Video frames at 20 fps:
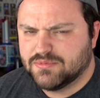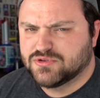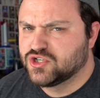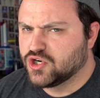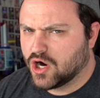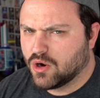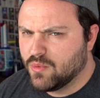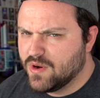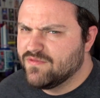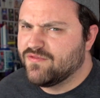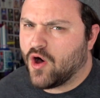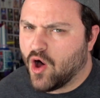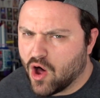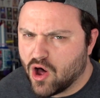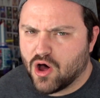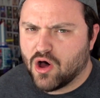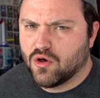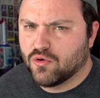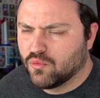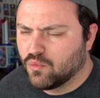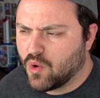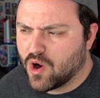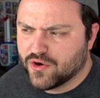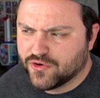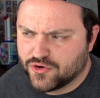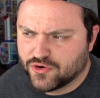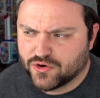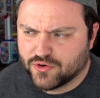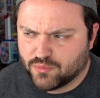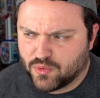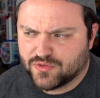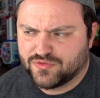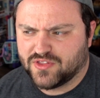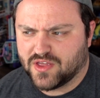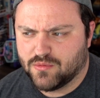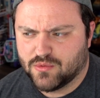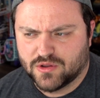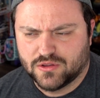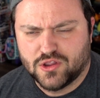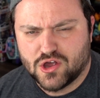sure we've all wondered what
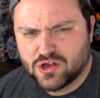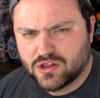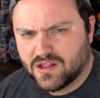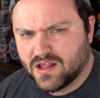they would look